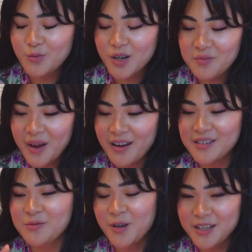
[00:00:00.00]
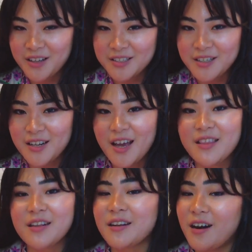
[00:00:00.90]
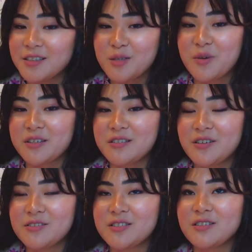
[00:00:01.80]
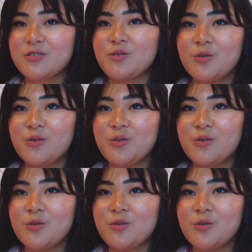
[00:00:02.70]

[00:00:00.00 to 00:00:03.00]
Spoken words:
one in Paris, one in London, and then an Arctic Monkeys concert.